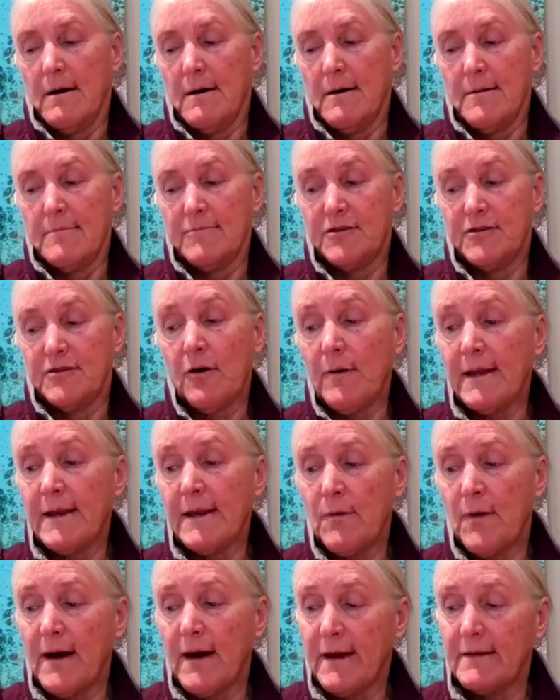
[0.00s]
So
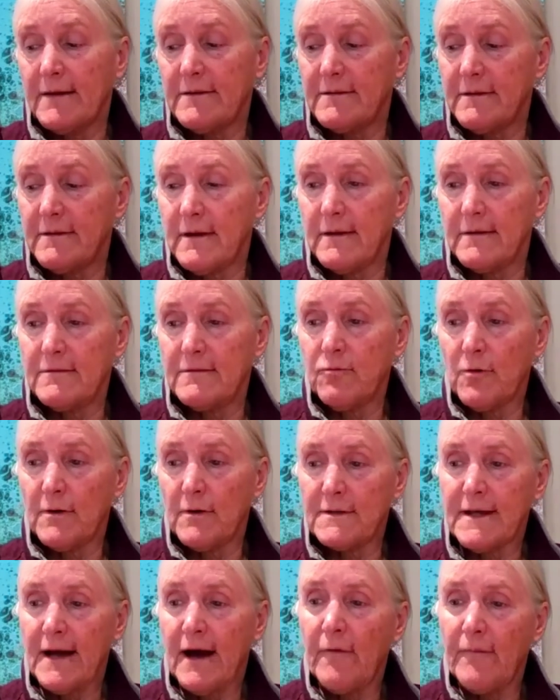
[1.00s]
anyway, it's
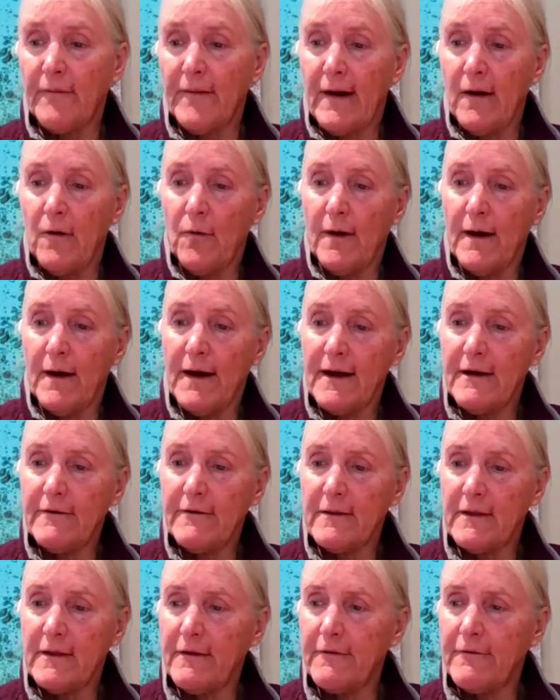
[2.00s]
worked out that
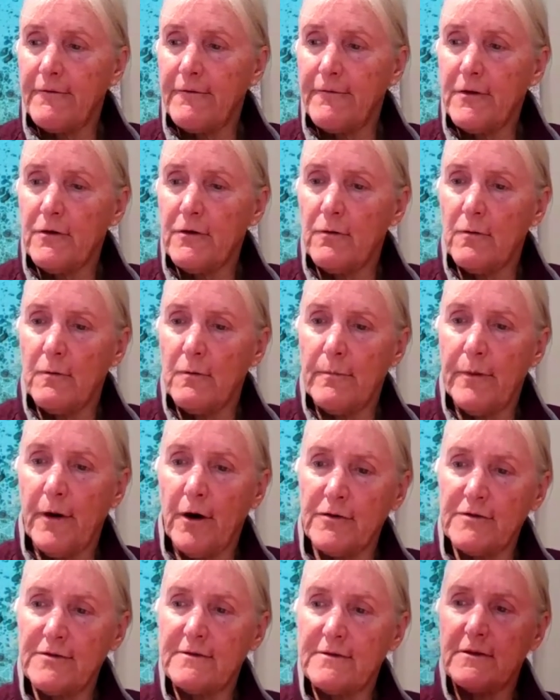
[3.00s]
way. If you
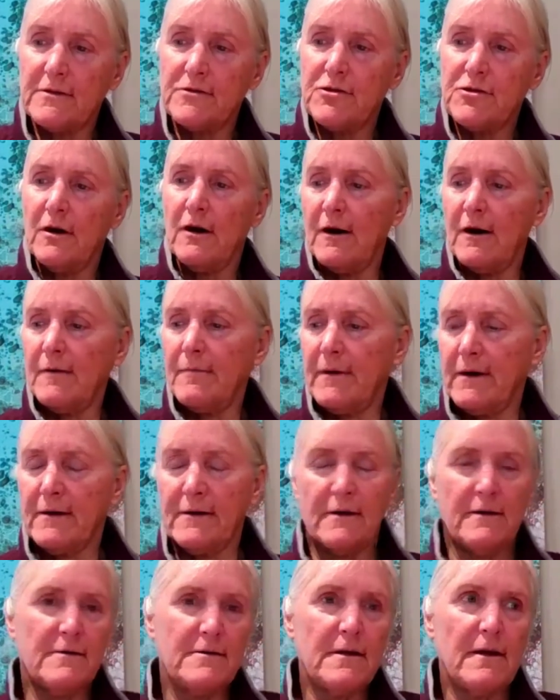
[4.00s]
post a job
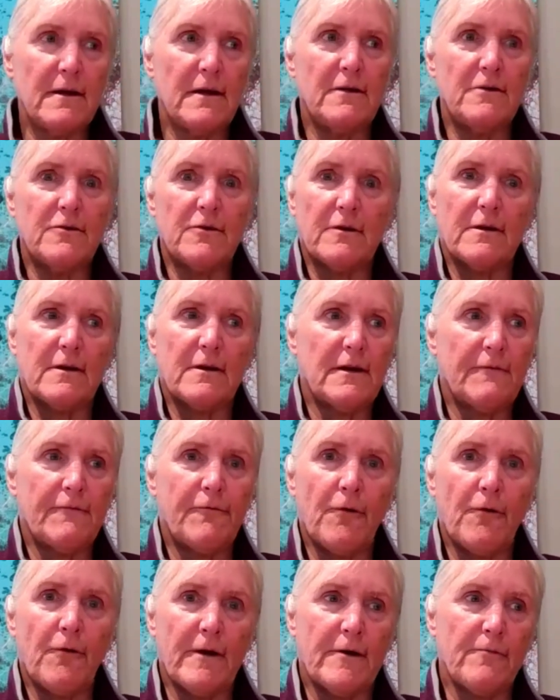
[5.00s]
on Indeed, you're going to
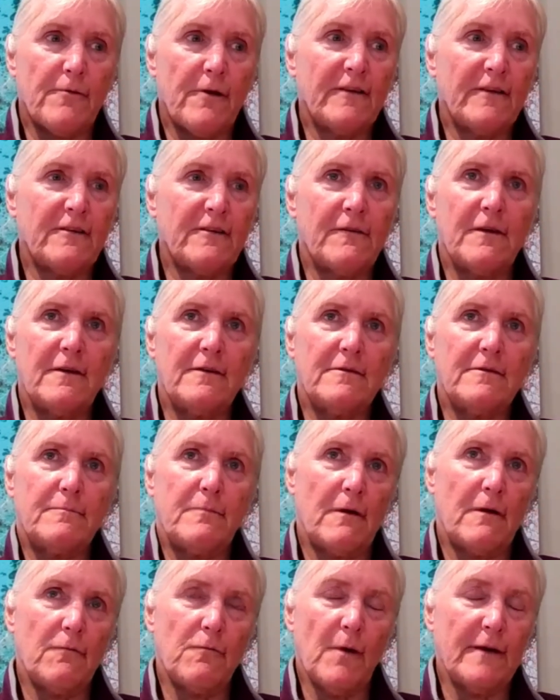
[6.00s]
get 400
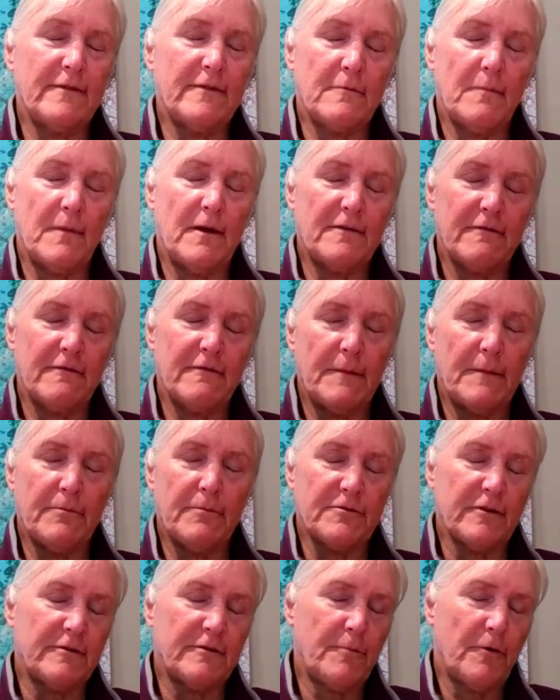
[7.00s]
resumes of
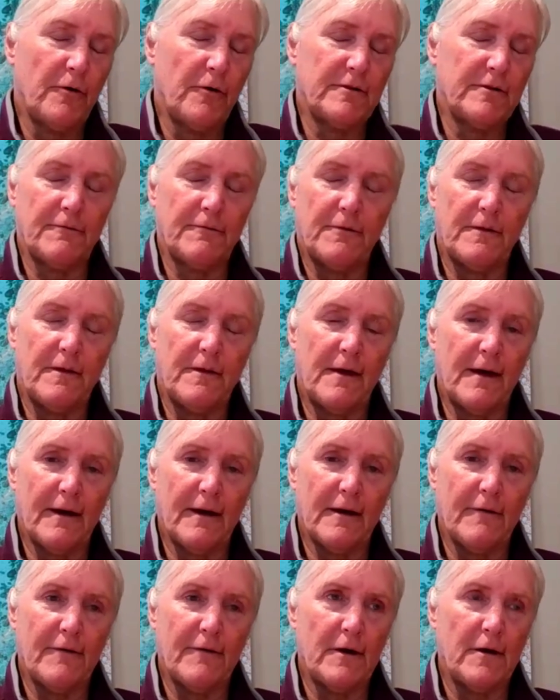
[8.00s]
people just posting for the
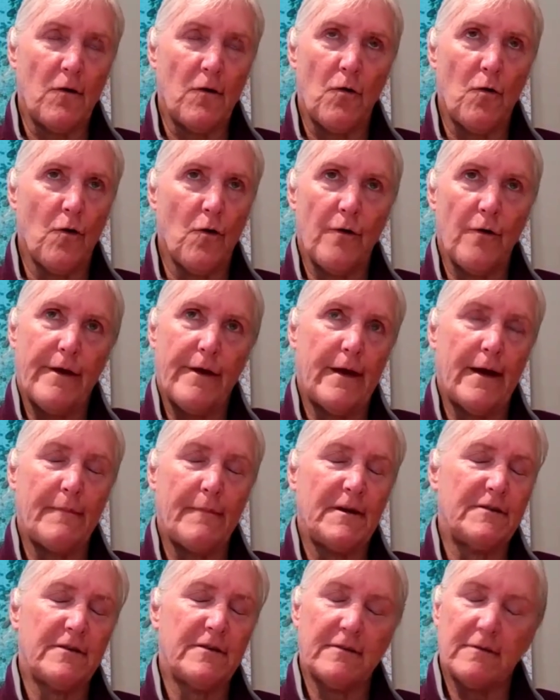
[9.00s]
heck of it, or
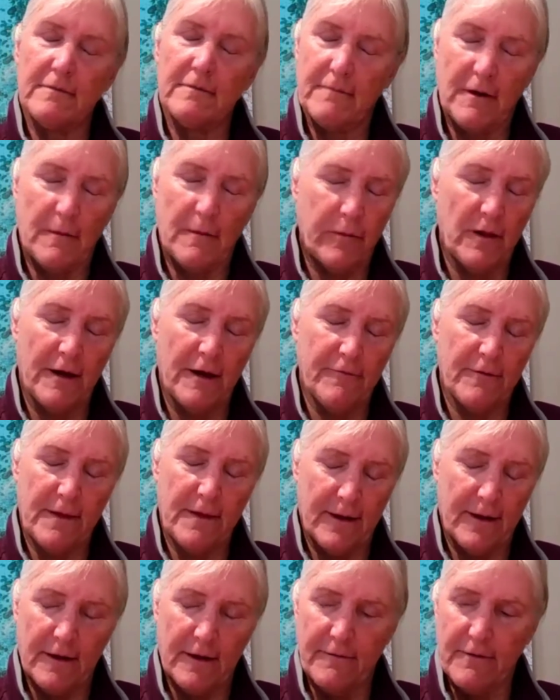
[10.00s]
just applying for
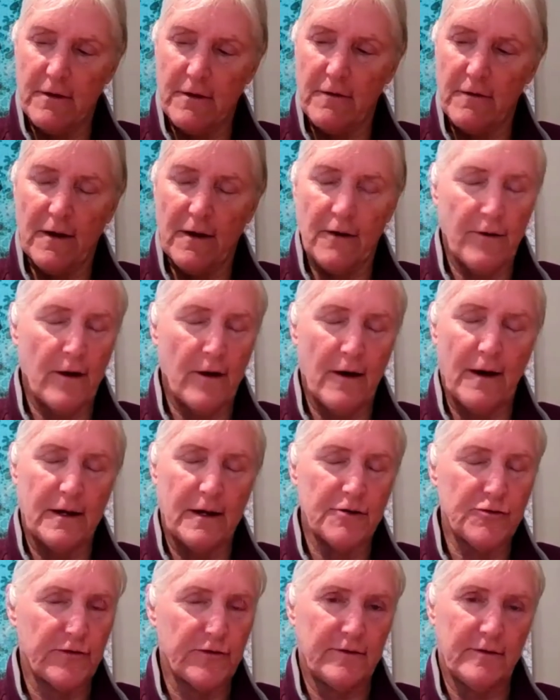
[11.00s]
the heck of it, or they're not
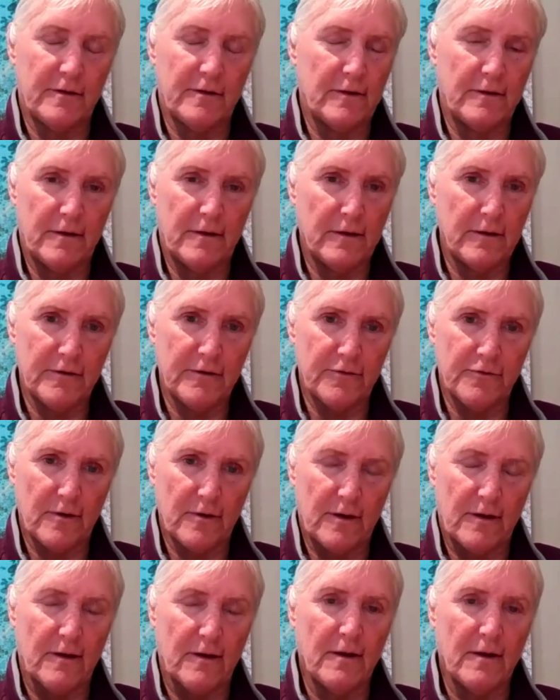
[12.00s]
interested in the
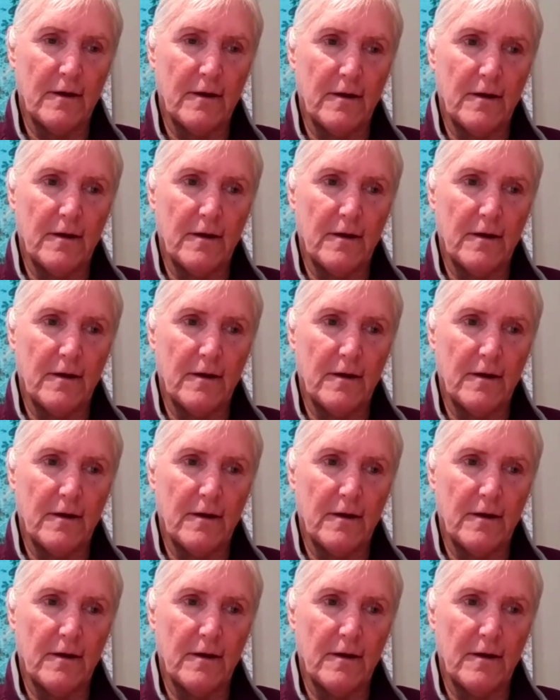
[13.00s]
industry.